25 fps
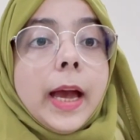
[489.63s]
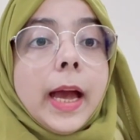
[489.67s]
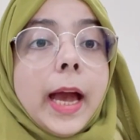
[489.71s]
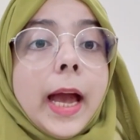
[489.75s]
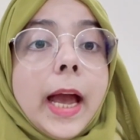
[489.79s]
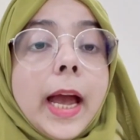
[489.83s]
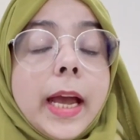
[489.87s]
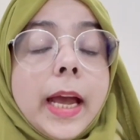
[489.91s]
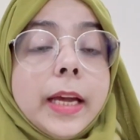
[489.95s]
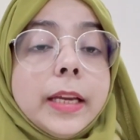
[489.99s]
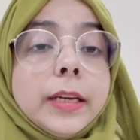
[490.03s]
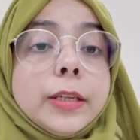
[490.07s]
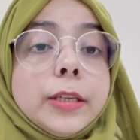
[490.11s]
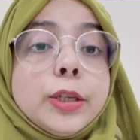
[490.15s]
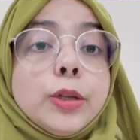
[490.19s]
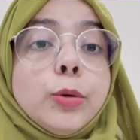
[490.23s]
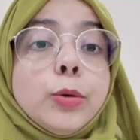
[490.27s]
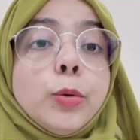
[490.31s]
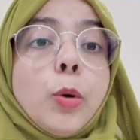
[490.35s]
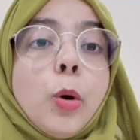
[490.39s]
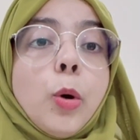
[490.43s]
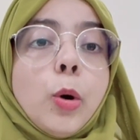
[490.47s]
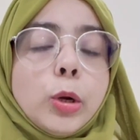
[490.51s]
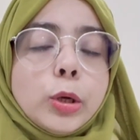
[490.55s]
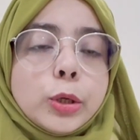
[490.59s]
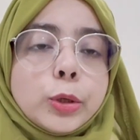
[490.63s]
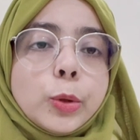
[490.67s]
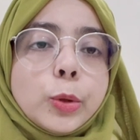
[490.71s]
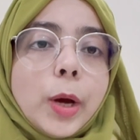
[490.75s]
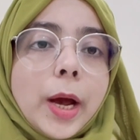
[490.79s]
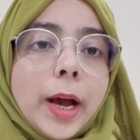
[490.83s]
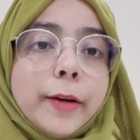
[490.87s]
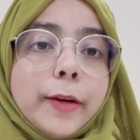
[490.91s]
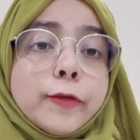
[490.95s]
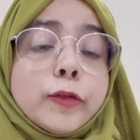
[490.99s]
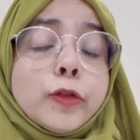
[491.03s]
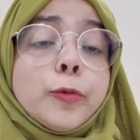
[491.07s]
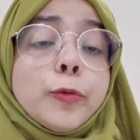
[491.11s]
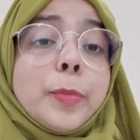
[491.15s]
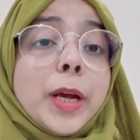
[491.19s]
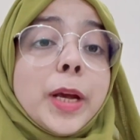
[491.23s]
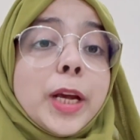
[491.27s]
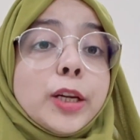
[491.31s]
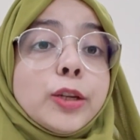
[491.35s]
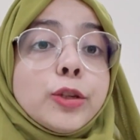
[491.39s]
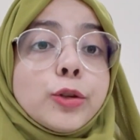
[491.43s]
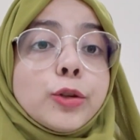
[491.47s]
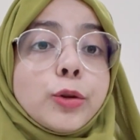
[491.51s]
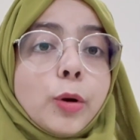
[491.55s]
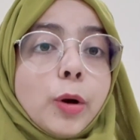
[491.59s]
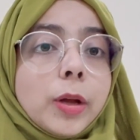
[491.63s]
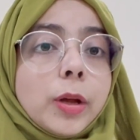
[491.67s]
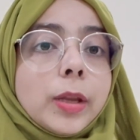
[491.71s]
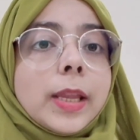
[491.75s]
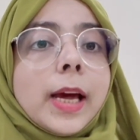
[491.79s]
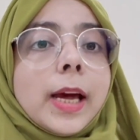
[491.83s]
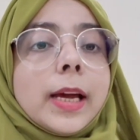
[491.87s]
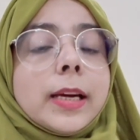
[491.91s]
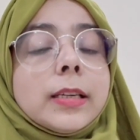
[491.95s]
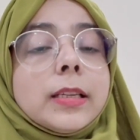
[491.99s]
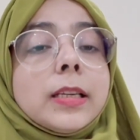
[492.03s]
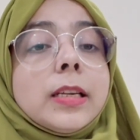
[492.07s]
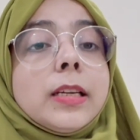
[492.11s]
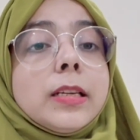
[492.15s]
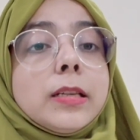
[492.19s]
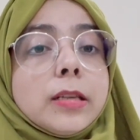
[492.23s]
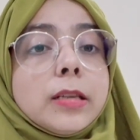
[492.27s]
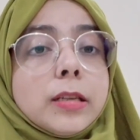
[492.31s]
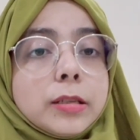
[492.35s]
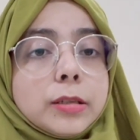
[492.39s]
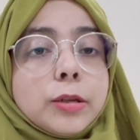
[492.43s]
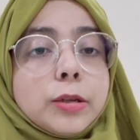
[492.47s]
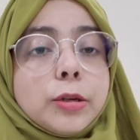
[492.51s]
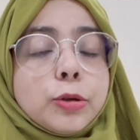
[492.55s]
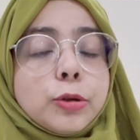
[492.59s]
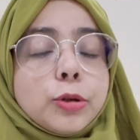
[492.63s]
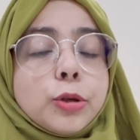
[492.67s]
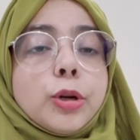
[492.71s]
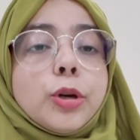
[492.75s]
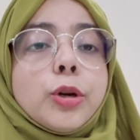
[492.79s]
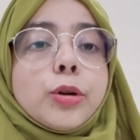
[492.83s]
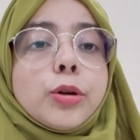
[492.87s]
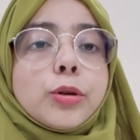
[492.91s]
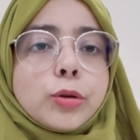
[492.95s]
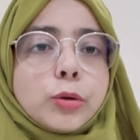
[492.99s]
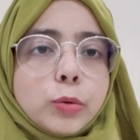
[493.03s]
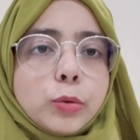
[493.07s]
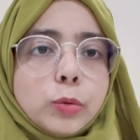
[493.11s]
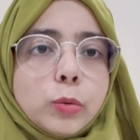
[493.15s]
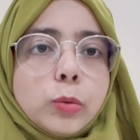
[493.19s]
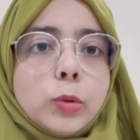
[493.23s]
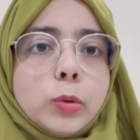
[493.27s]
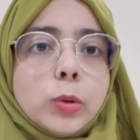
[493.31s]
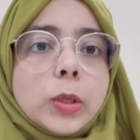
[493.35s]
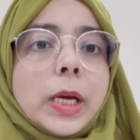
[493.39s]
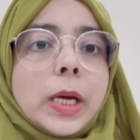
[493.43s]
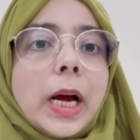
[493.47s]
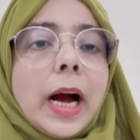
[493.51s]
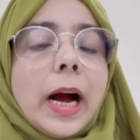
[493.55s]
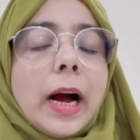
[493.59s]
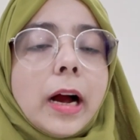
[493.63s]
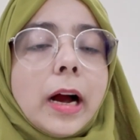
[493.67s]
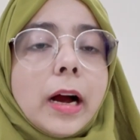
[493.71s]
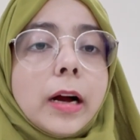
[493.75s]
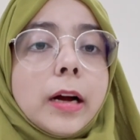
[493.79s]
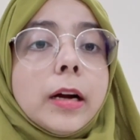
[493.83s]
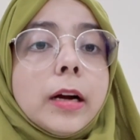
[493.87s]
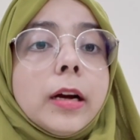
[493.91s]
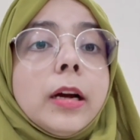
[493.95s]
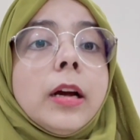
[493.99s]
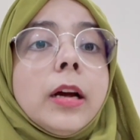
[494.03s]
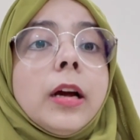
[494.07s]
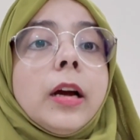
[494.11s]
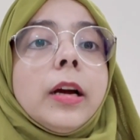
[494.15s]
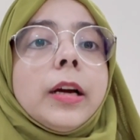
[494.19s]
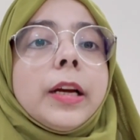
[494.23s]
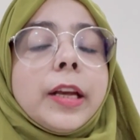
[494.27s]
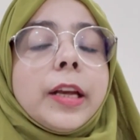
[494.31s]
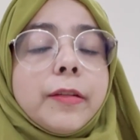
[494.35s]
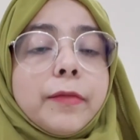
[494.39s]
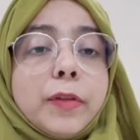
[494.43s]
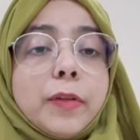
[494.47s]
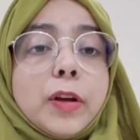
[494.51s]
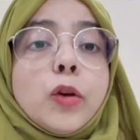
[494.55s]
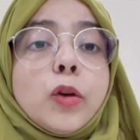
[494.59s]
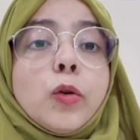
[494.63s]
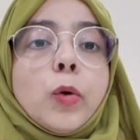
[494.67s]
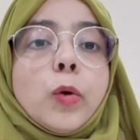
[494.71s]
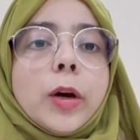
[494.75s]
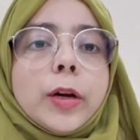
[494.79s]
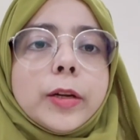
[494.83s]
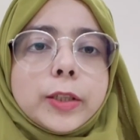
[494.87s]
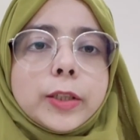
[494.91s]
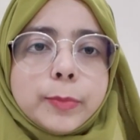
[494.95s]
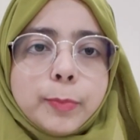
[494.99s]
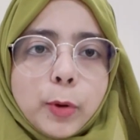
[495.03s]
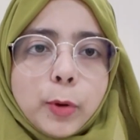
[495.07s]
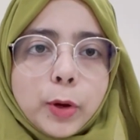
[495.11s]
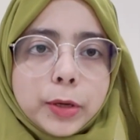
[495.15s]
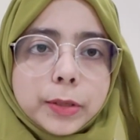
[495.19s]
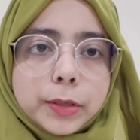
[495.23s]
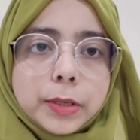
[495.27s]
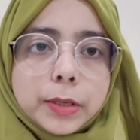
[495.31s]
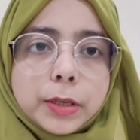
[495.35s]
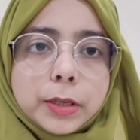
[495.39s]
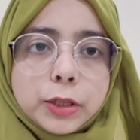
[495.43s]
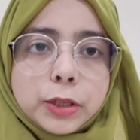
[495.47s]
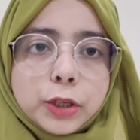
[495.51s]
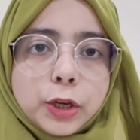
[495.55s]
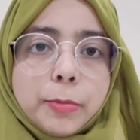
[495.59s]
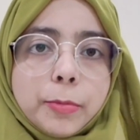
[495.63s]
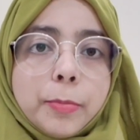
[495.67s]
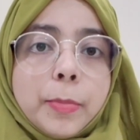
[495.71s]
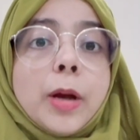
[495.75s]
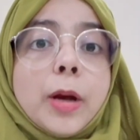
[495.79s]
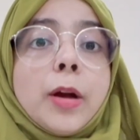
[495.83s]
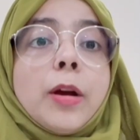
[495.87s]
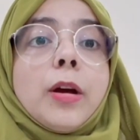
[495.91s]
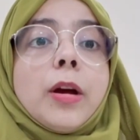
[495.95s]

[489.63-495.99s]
And you also have to make sure that these institutions or schools are giving you a sponsorship.